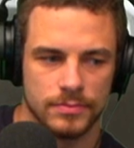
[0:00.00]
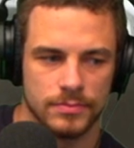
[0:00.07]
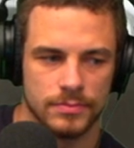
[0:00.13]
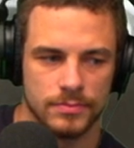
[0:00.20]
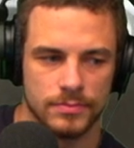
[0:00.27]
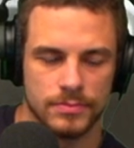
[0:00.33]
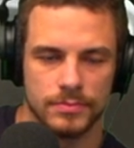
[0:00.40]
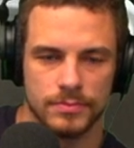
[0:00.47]

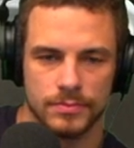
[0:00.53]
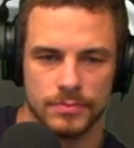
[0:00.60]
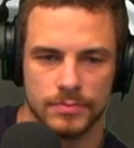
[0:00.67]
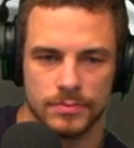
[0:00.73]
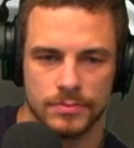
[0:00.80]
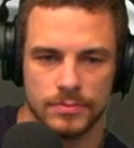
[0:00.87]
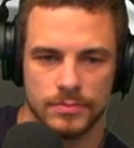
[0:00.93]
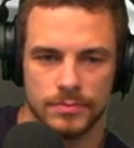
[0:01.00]

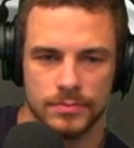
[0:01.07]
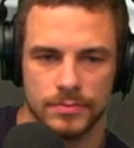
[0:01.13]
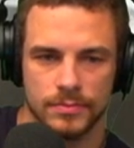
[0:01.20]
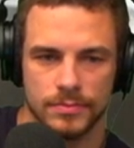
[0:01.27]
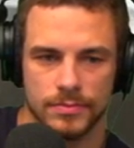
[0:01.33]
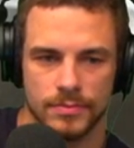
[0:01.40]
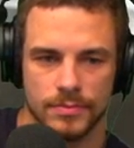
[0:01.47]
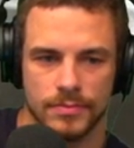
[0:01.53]

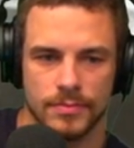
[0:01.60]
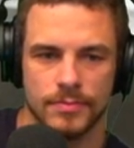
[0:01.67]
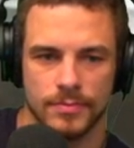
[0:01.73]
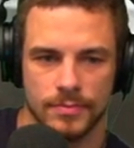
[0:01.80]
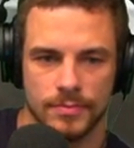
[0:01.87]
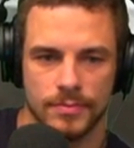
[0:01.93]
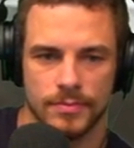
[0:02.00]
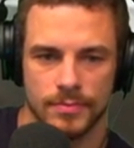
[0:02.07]

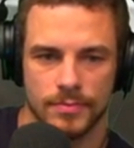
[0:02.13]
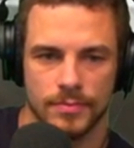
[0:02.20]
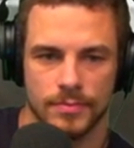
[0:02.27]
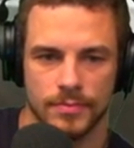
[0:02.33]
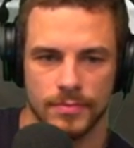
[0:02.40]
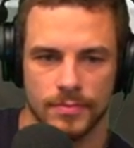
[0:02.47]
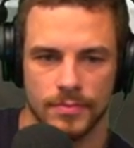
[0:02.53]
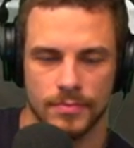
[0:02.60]

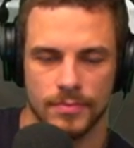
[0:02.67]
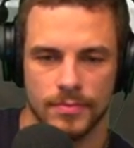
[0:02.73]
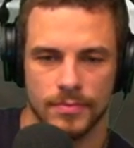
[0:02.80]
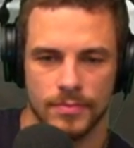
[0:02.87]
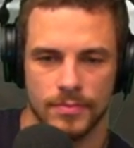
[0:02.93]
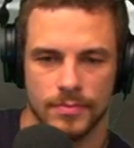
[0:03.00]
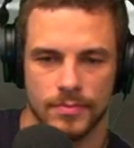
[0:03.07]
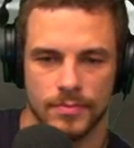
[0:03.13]

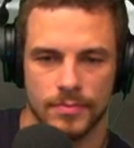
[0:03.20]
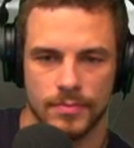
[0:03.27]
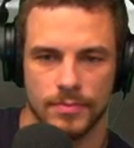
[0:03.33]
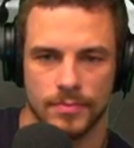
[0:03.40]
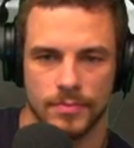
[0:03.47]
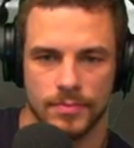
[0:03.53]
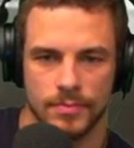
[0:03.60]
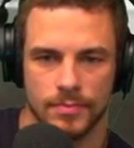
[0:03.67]

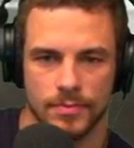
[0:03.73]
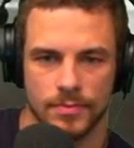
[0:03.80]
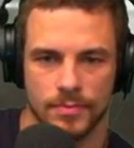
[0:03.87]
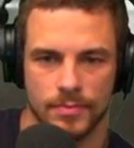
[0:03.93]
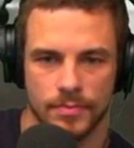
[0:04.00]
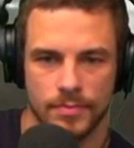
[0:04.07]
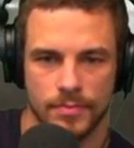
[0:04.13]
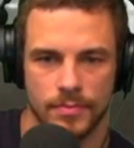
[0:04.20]

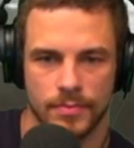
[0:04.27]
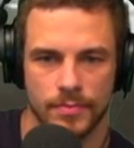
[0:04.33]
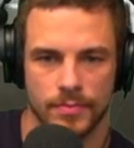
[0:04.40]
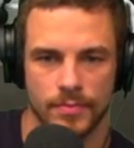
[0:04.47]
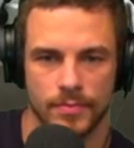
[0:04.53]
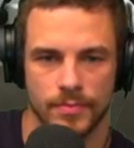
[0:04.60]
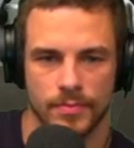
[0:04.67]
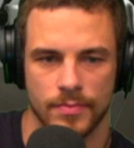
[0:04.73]

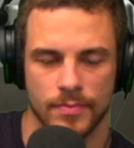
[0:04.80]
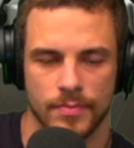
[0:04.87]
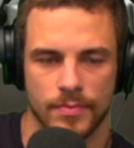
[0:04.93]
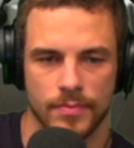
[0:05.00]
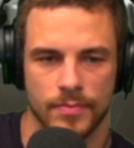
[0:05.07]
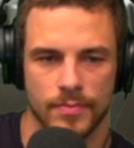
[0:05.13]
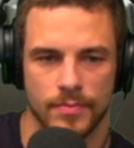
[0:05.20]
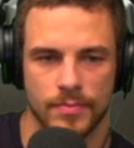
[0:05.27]

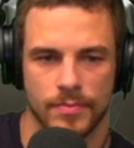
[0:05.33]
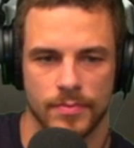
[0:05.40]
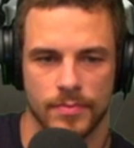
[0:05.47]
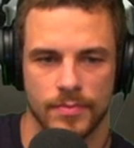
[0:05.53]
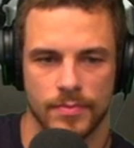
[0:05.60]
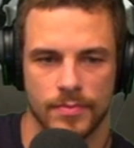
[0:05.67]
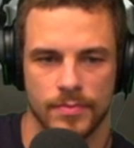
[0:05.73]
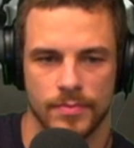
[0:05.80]

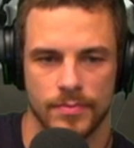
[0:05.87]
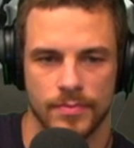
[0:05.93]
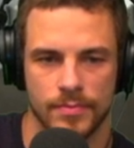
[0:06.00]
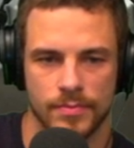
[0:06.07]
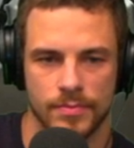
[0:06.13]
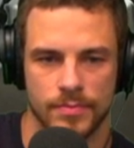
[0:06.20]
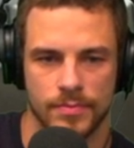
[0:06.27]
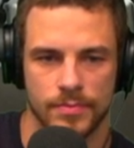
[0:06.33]

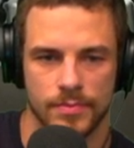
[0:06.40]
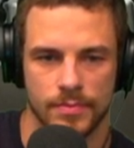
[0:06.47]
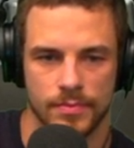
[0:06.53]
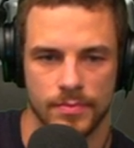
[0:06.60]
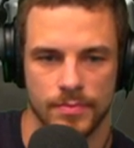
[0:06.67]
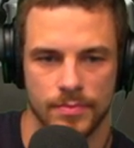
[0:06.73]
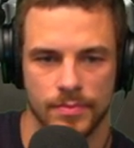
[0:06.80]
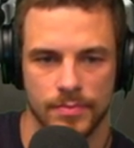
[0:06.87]

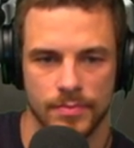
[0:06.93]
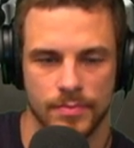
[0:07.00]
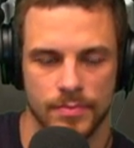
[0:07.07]
No words are spoken by the person on screen.